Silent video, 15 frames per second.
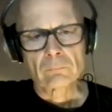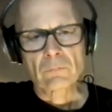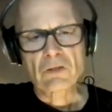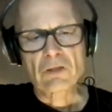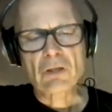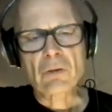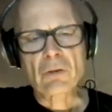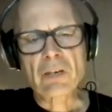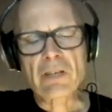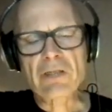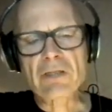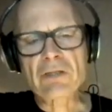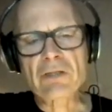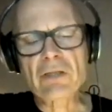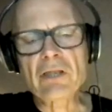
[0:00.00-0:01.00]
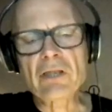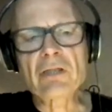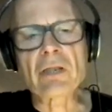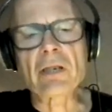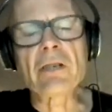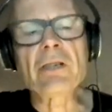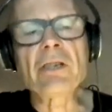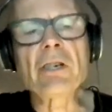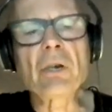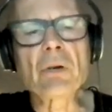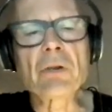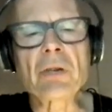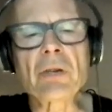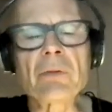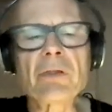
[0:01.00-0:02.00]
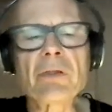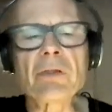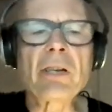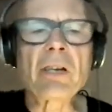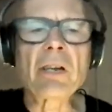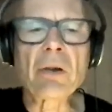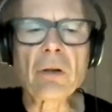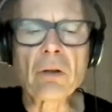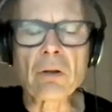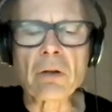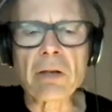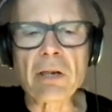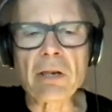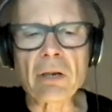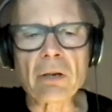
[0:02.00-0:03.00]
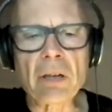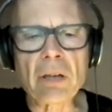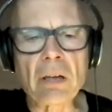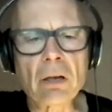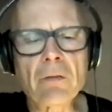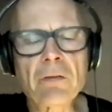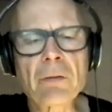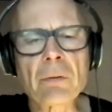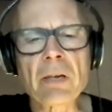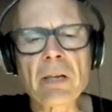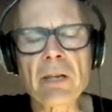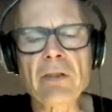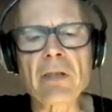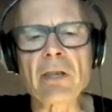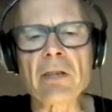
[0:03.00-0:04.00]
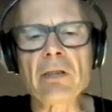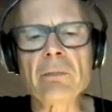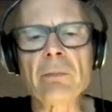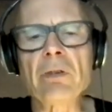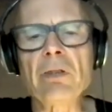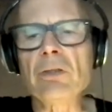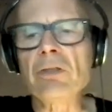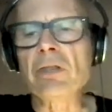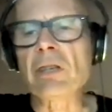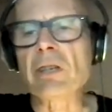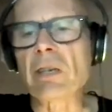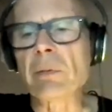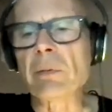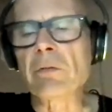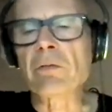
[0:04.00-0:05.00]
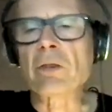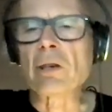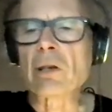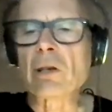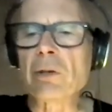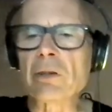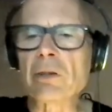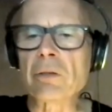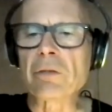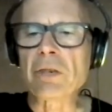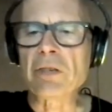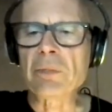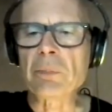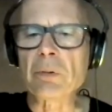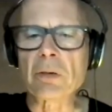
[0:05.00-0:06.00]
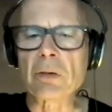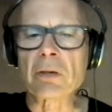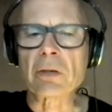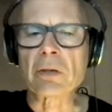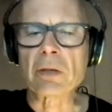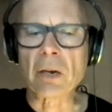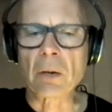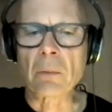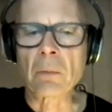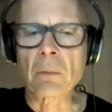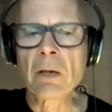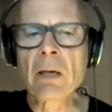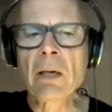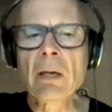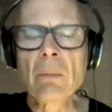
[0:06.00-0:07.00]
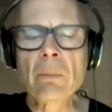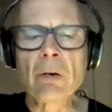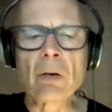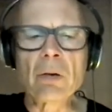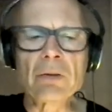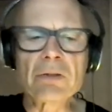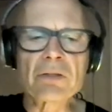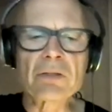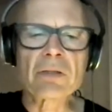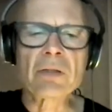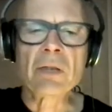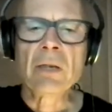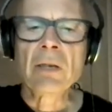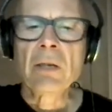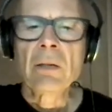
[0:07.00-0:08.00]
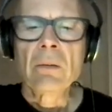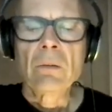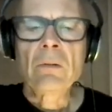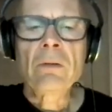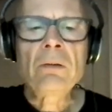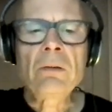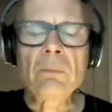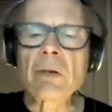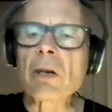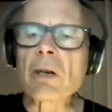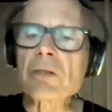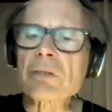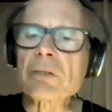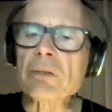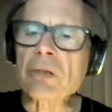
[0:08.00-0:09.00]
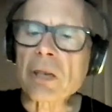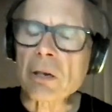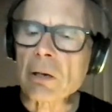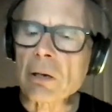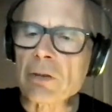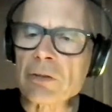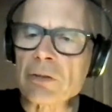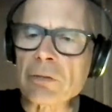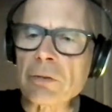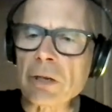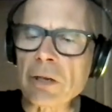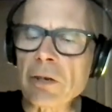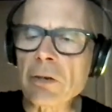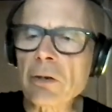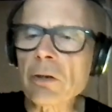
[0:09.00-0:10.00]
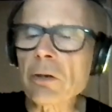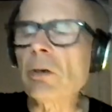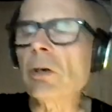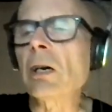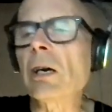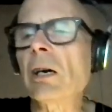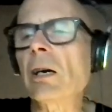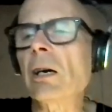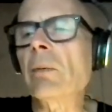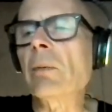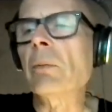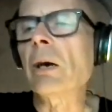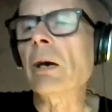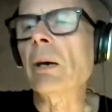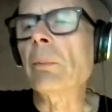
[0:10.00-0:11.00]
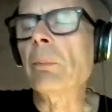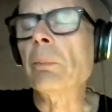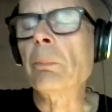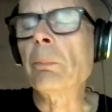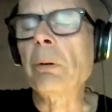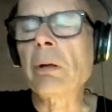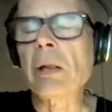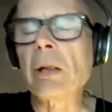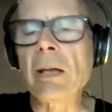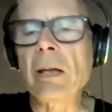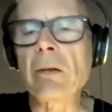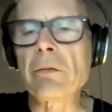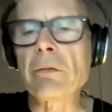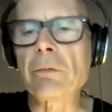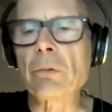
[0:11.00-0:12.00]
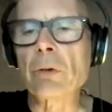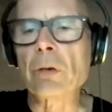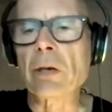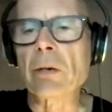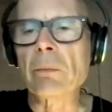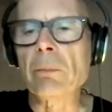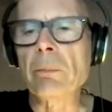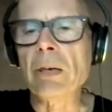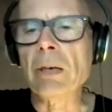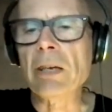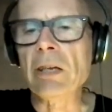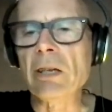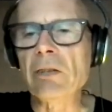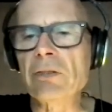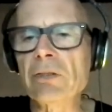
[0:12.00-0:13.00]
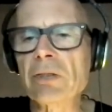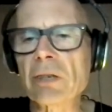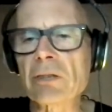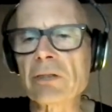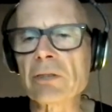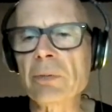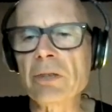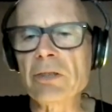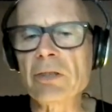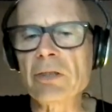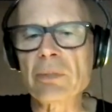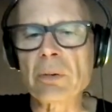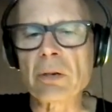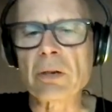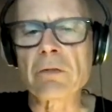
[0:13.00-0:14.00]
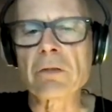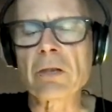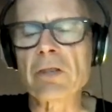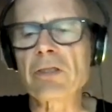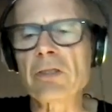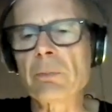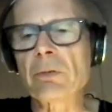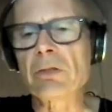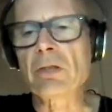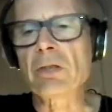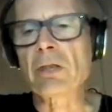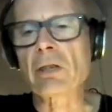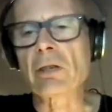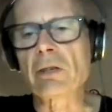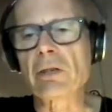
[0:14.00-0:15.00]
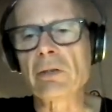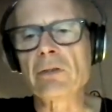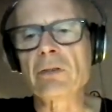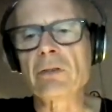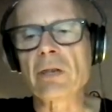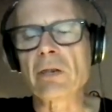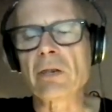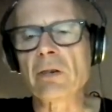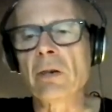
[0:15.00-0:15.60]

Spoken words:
It's so great to see, Sharon. The nettle, I love the way that you've been using it. I've been following your Facebook posts, but also nettle is a vital plant for many insect species. Butterflies in particular use nettle.